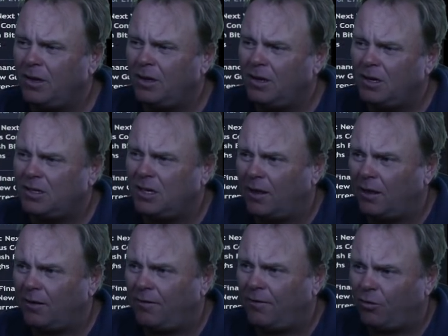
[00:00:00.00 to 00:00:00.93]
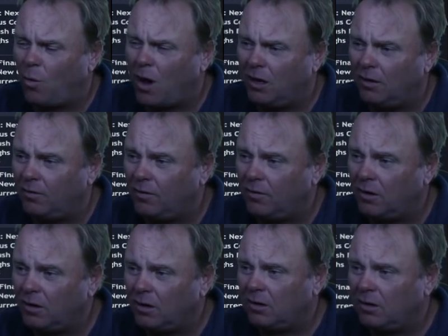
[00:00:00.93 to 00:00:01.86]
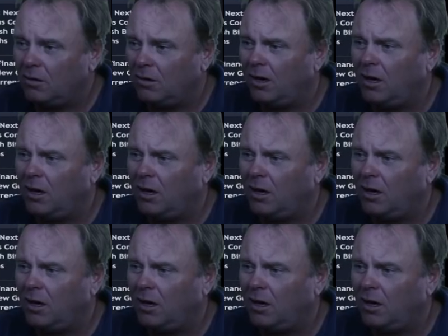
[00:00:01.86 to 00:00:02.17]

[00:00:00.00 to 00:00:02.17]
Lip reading: to get the 5th wave. All right?